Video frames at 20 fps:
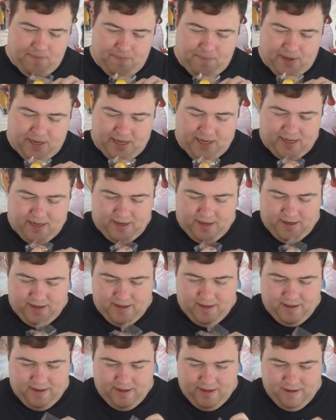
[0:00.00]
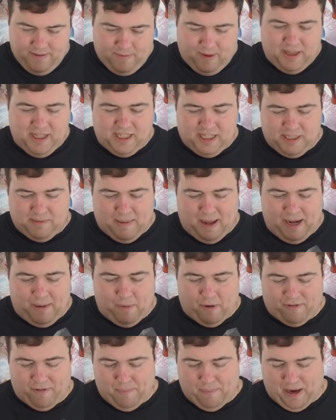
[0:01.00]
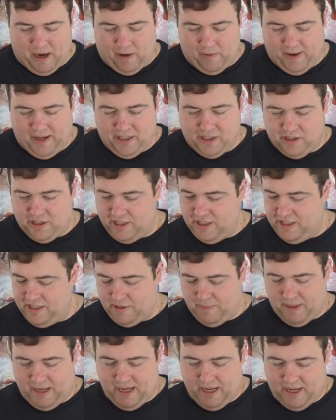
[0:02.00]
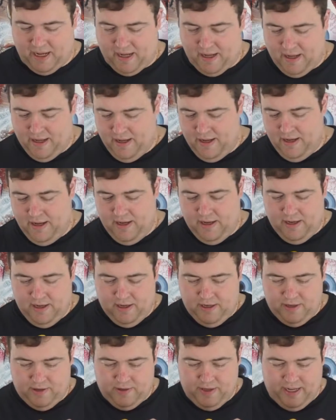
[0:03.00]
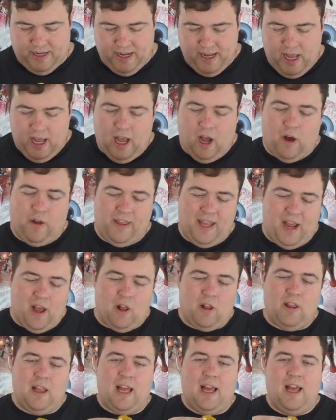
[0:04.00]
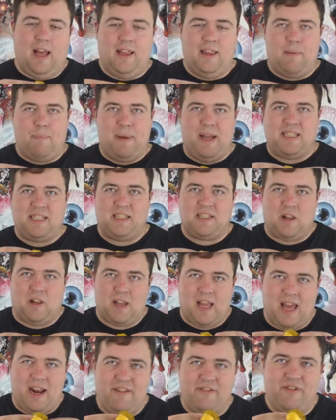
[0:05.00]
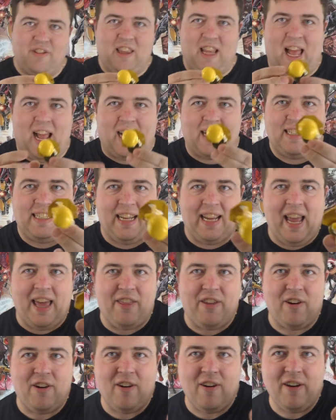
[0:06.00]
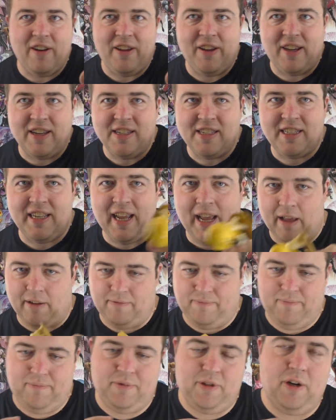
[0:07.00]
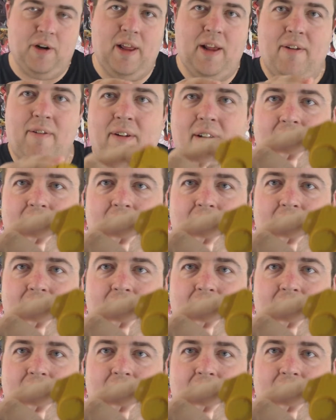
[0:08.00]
But well, this is Mighty Morphin Power Rangers, so this will be uh, Trini. Oh, and they all uh, the bases all kind of lock together. You can see. I'll turn it.